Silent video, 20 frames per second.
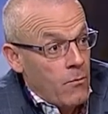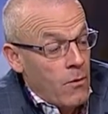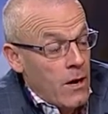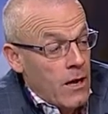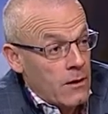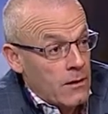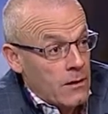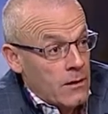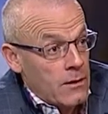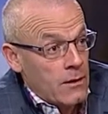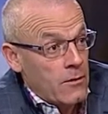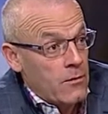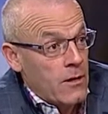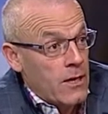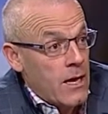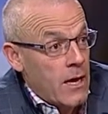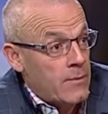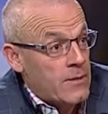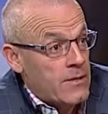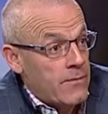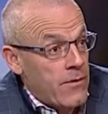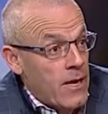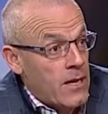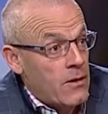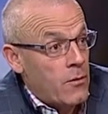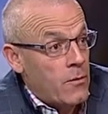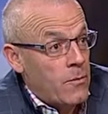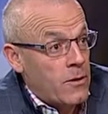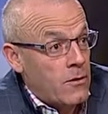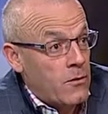well, it helps the
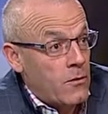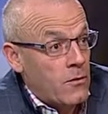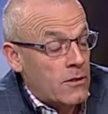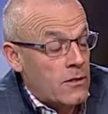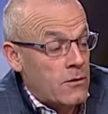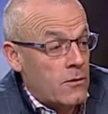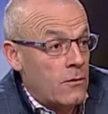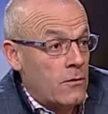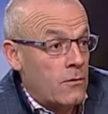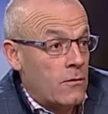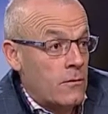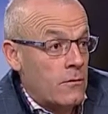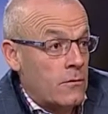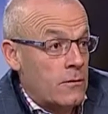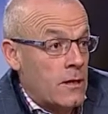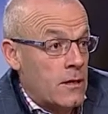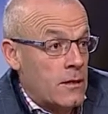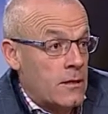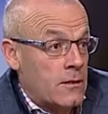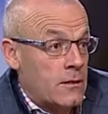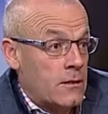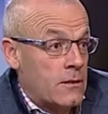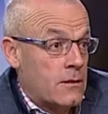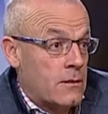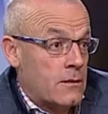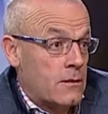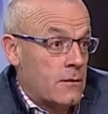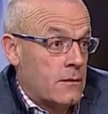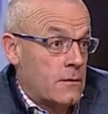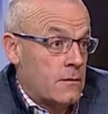vendor, but it also
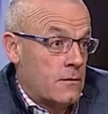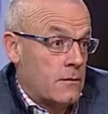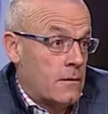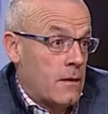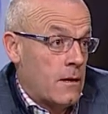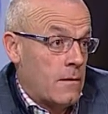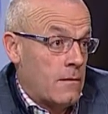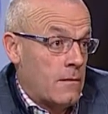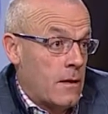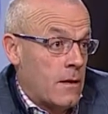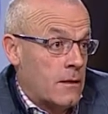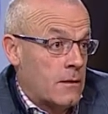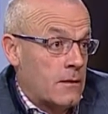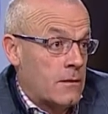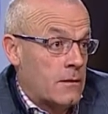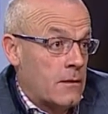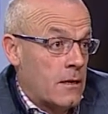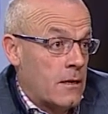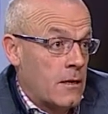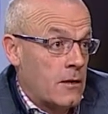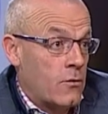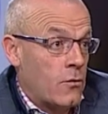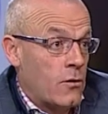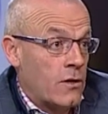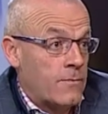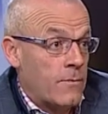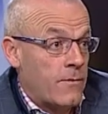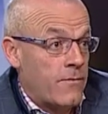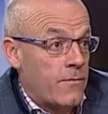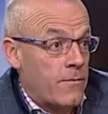it's an endorsement. You've
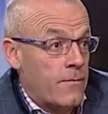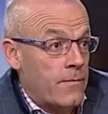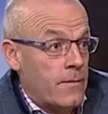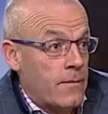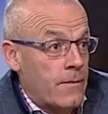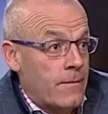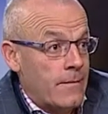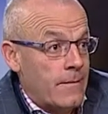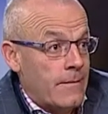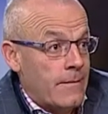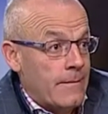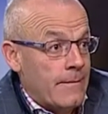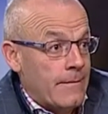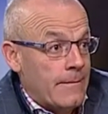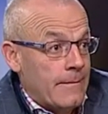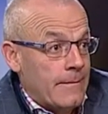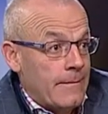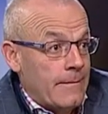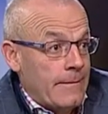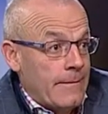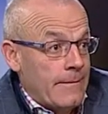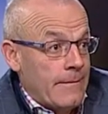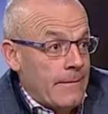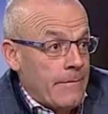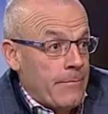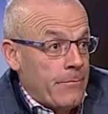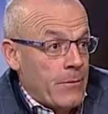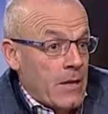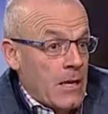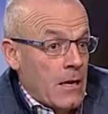got a waiting list of people wanting to get in on
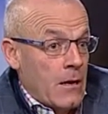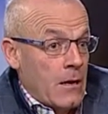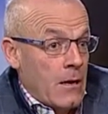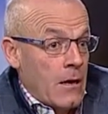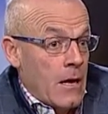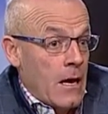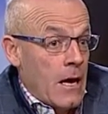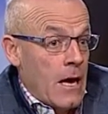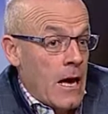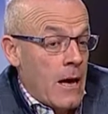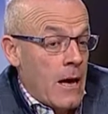the weanling sale?